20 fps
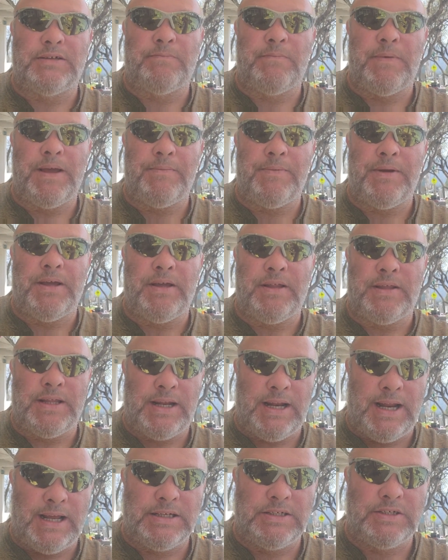and maybe in
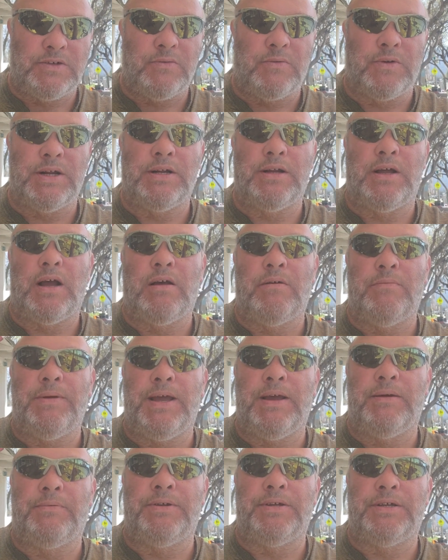the next one I'll
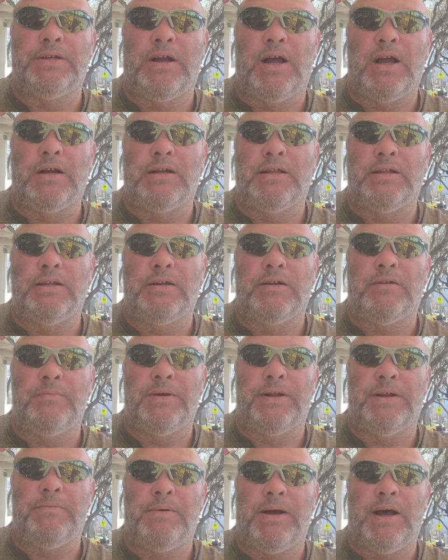be able to talk a little
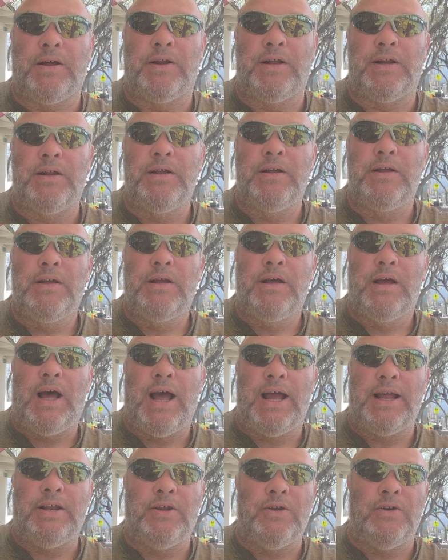bit about it,
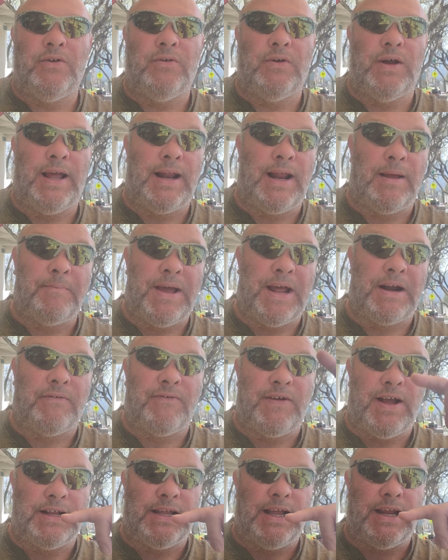I do, and as a matter
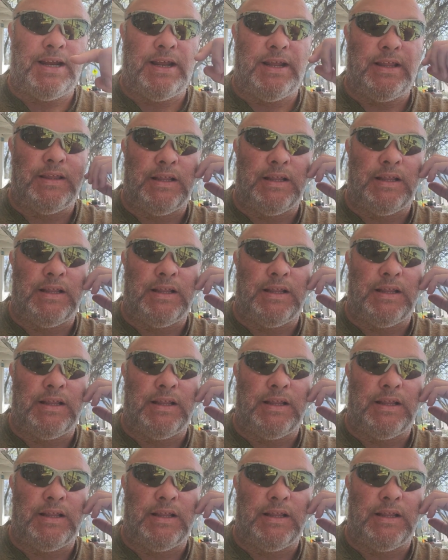of fact I did